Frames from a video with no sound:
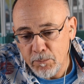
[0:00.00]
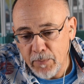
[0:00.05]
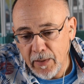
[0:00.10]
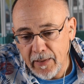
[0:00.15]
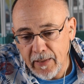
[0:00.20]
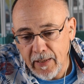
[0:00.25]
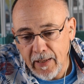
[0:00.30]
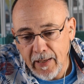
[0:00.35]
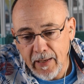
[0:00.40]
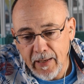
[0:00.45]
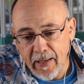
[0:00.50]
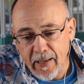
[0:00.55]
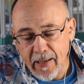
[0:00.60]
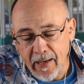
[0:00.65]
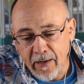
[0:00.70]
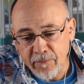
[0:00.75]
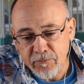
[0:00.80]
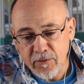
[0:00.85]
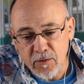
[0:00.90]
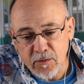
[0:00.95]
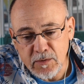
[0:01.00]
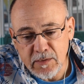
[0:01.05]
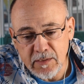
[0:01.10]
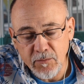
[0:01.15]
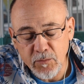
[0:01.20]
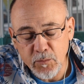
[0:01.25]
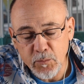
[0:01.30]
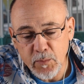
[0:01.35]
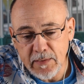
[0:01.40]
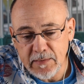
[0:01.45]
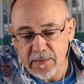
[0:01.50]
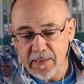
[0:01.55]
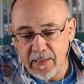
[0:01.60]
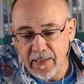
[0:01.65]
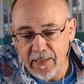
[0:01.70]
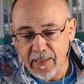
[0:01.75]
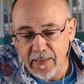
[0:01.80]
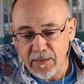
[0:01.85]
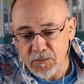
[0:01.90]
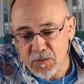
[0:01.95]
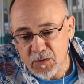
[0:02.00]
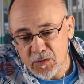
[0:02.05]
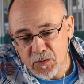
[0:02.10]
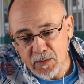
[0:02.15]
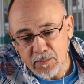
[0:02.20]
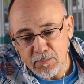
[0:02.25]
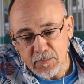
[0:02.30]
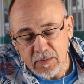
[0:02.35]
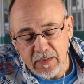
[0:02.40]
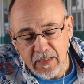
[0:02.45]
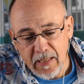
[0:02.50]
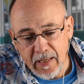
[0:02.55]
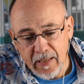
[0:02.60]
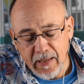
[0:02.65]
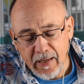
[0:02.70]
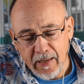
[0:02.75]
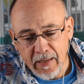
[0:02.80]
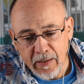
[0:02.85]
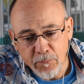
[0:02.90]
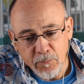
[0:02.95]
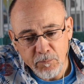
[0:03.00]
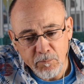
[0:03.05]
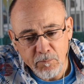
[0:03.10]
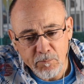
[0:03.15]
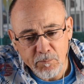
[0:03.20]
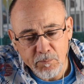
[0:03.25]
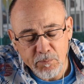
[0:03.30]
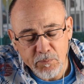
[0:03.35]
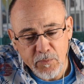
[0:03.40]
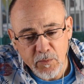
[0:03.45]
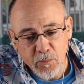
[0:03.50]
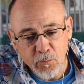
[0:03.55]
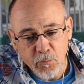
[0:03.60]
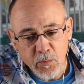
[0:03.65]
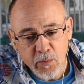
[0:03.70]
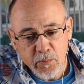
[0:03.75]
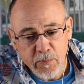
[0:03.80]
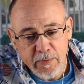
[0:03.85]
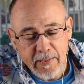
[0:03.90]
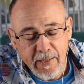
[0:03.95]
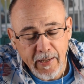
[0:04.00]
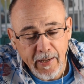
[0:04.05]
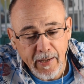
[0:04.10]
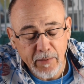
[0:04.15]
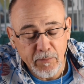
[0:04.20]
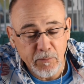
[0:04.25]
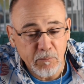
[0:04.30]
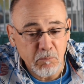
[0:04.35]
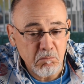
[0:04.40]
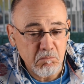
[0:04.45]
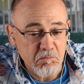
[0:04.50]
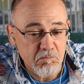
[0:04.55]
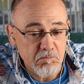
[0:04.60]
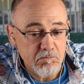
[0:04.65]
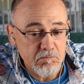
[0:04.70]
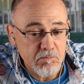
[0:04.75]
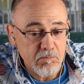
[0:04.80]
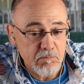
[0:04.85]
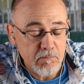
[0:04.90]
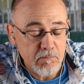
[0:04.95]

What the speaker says: But after those 7 weeks at Gulfstream, we were down.